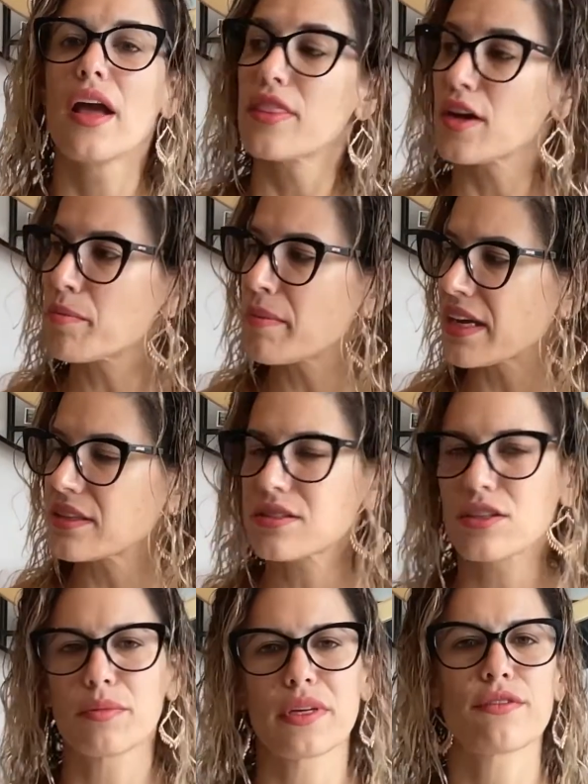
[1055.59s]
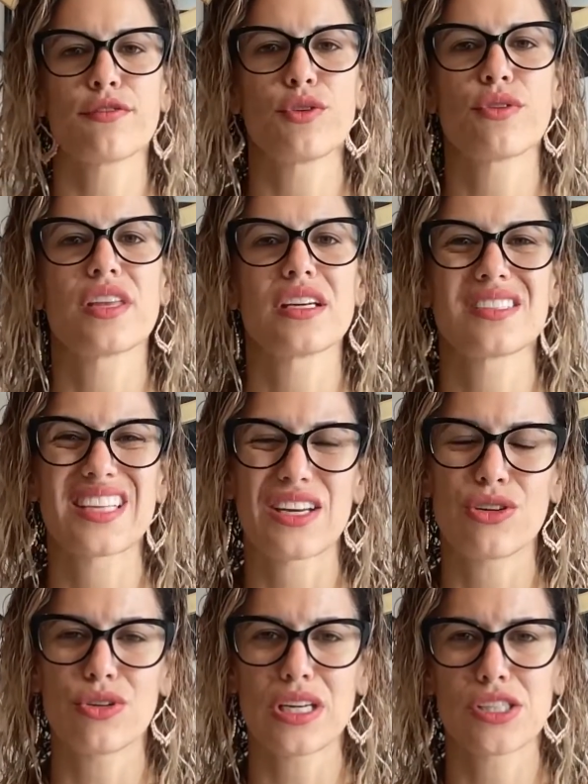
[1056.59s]
There may still be a few things that
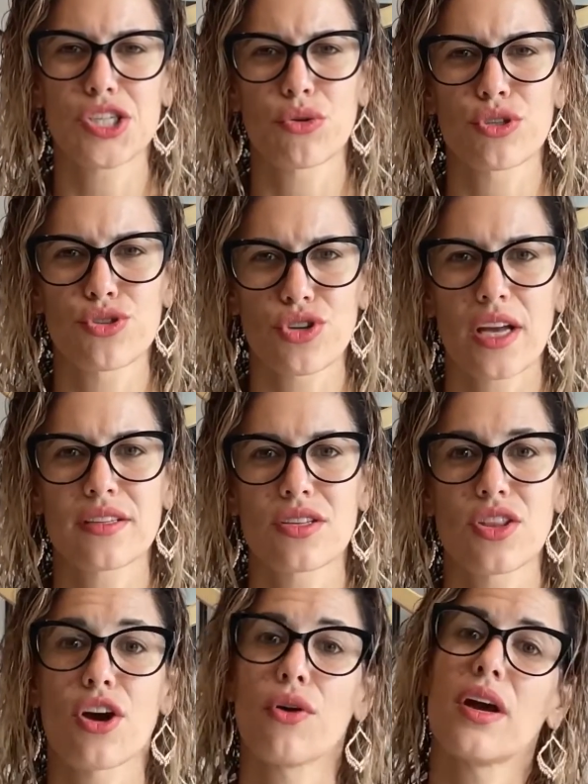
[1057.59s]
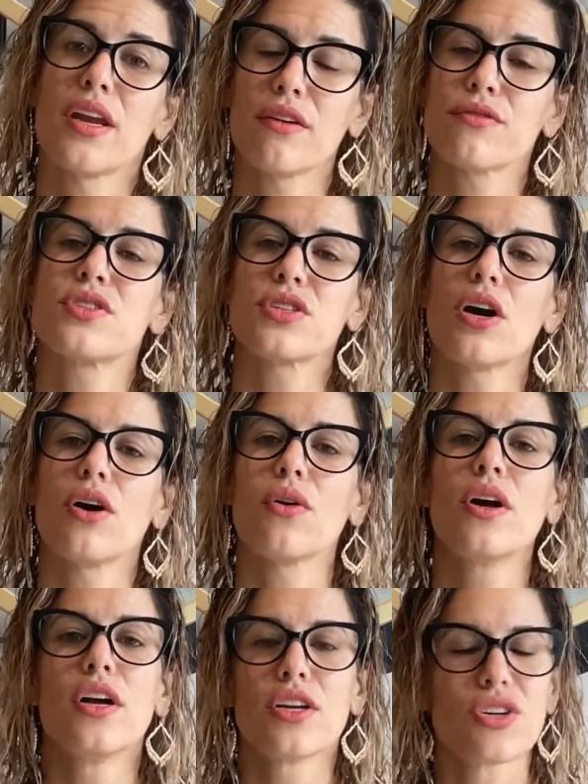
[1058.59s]
you need to address, though, and if so,
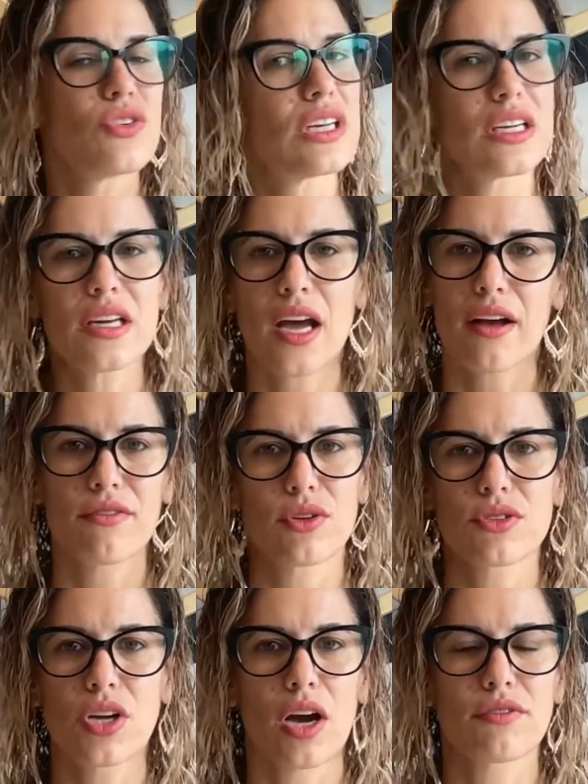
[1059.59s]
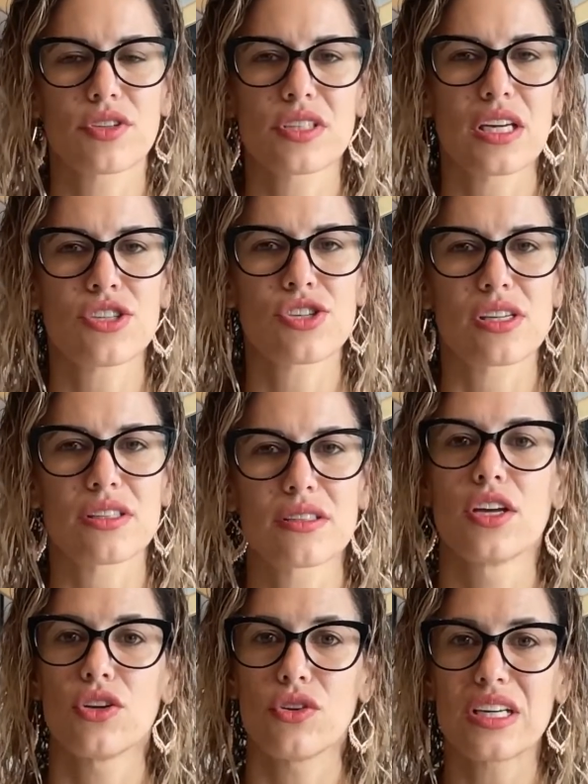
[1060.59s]
you need to have those conversations.
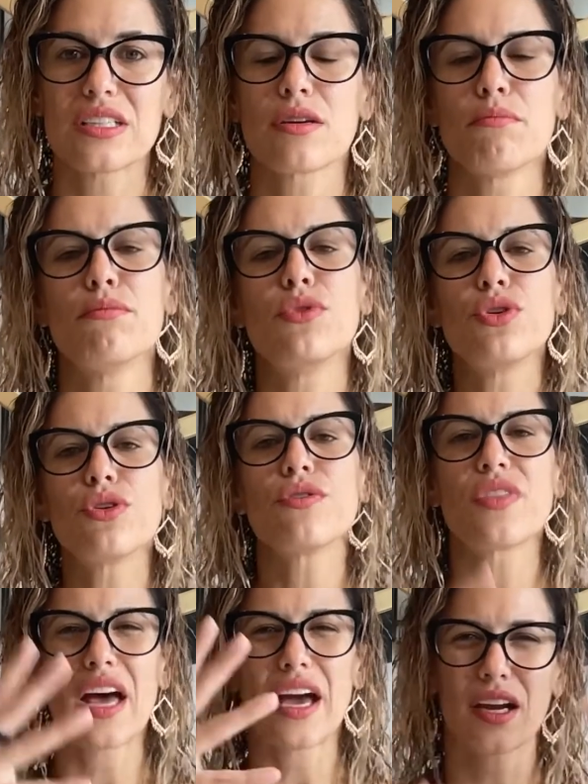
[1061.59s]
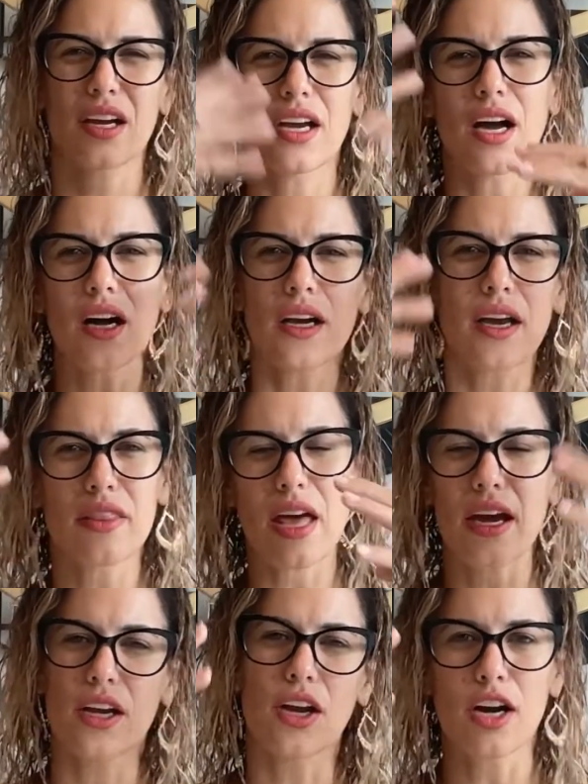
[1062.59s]
You need to move that gunk and
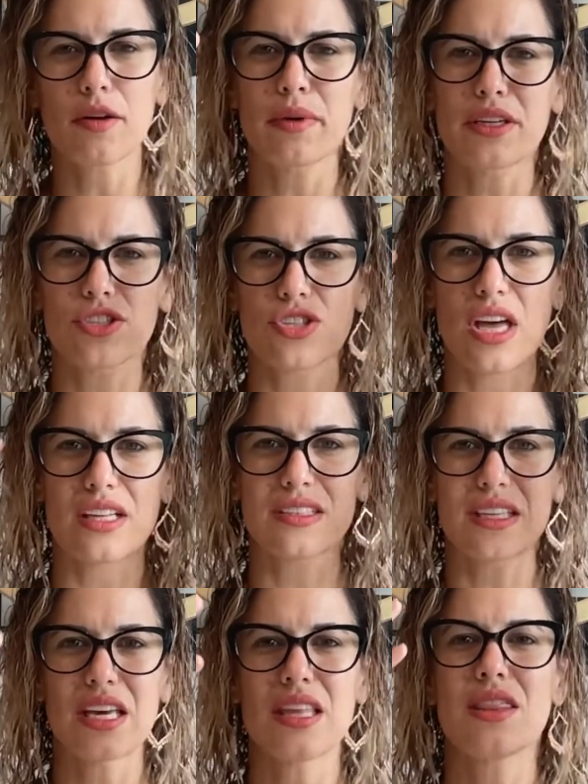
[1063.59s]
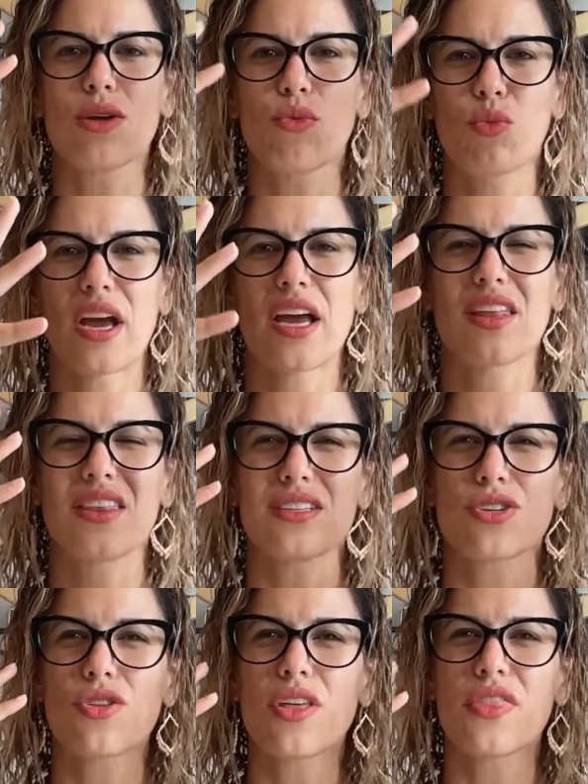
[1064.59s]
that garbage that's in the way. These
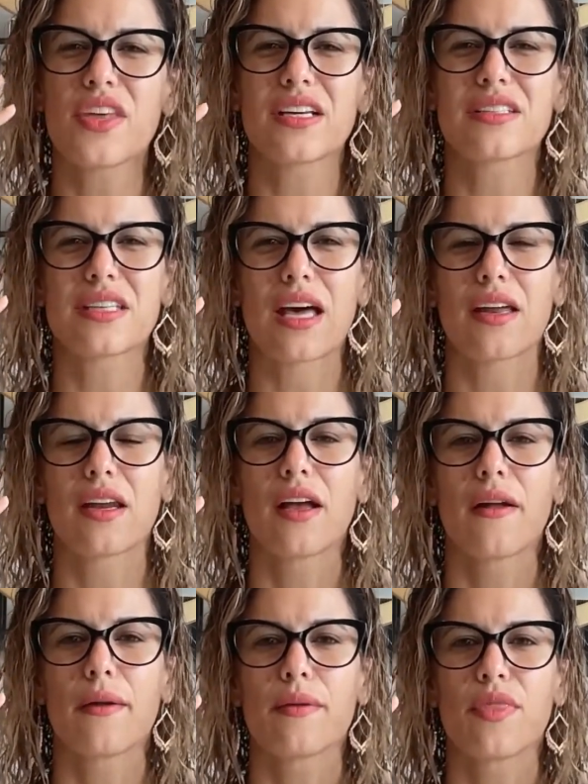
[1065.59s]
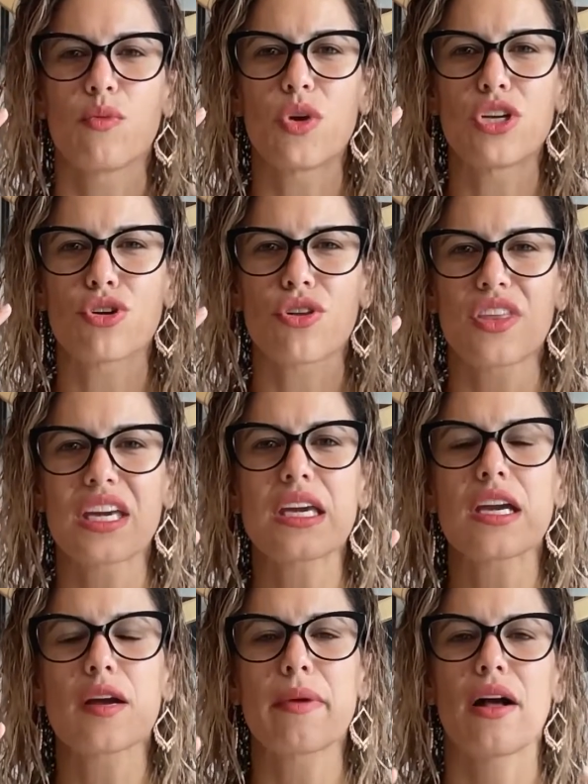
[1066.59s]
are the things that when you're
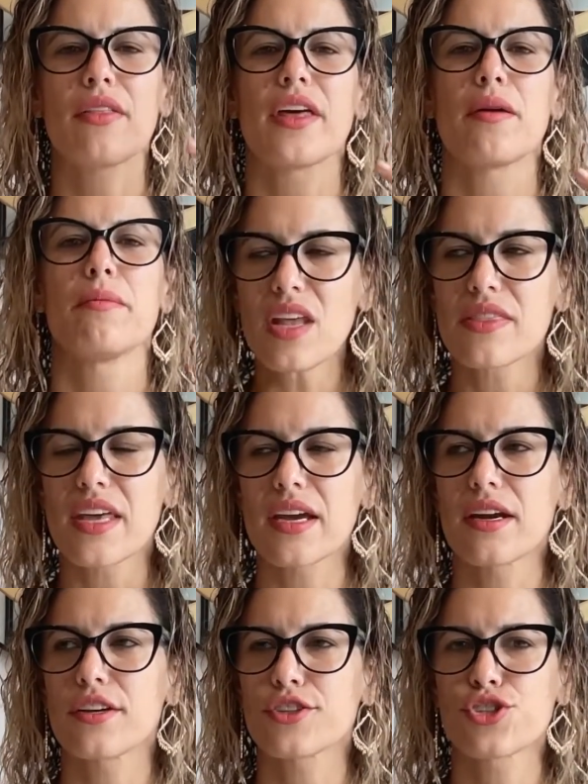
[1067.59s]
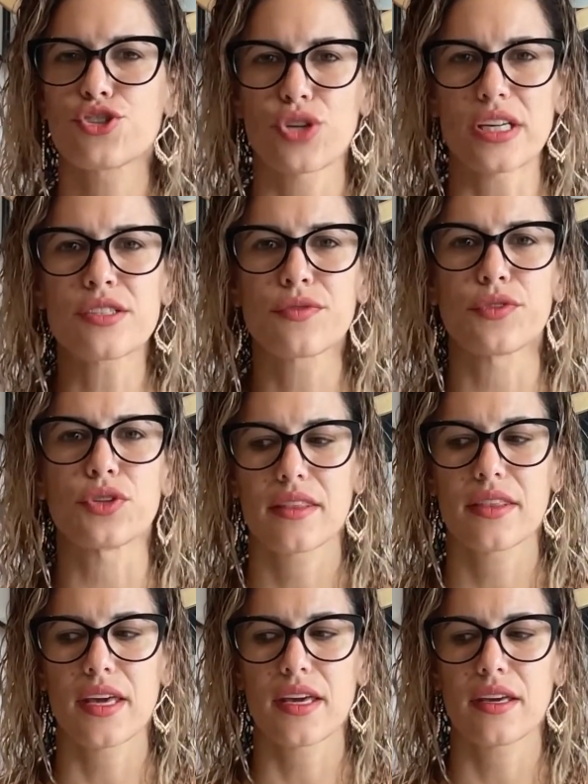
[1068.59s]
thinking about them, they're stressful.
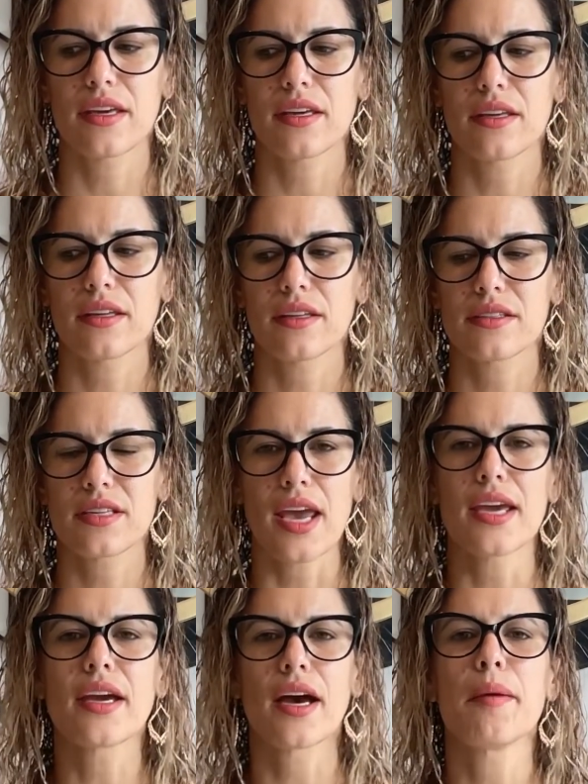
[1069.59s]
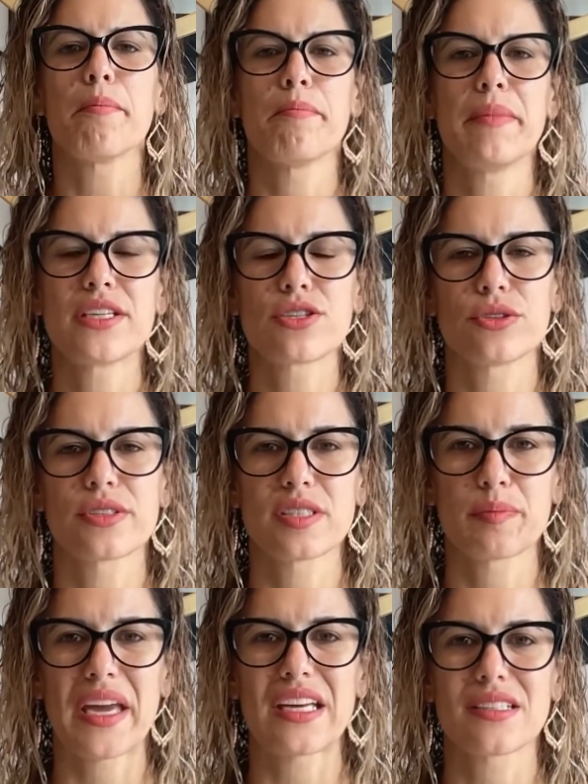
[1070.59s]
They take up mental
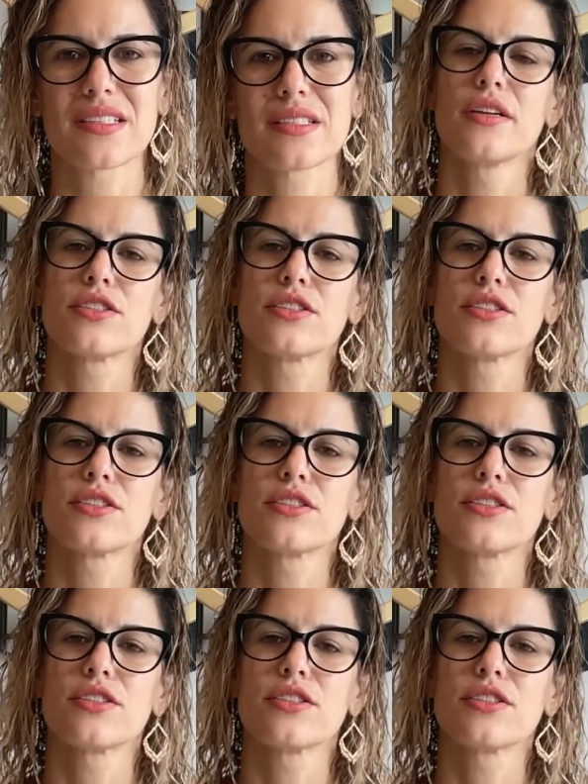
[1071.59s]
space.